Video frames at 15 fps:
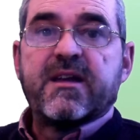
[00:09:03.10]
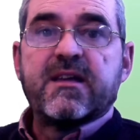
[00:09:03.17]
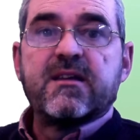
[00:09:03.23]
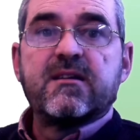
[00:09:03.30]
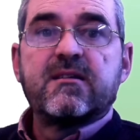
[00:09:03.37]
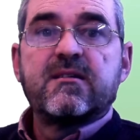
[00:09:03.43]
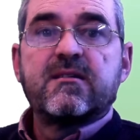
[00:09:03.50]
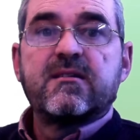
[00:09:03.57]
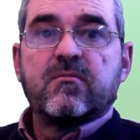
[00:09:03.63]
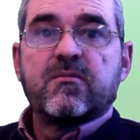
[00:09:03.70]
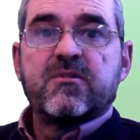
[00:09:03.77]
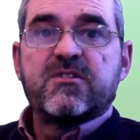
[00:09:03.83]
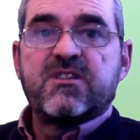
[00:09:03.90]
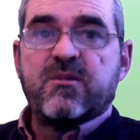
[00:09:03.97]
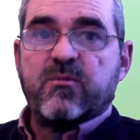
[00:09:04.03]
may
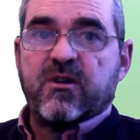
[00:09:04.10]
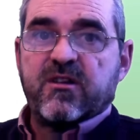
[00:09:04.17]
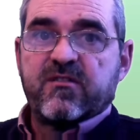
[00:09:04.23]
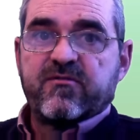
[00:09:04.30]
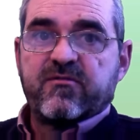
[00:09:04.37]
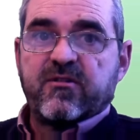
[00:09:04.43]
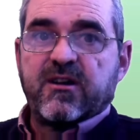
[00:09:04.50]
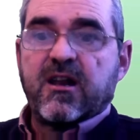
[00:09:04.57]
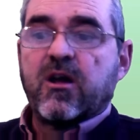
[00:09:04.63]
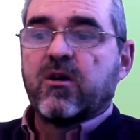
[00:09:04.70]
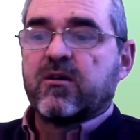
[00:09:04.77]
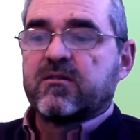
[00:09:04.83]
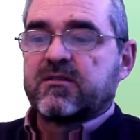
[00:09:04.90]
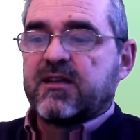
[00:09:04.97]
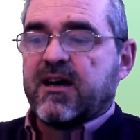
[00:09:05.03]
simulate for a
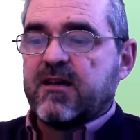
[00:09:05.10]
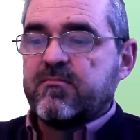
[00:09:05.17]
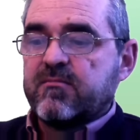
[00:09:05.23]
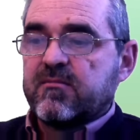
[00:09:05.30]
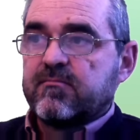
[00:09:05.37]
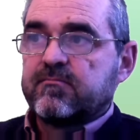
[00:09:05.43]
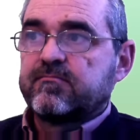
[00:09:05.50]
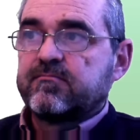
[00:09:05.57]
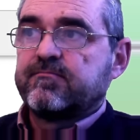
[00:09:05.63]
longer time.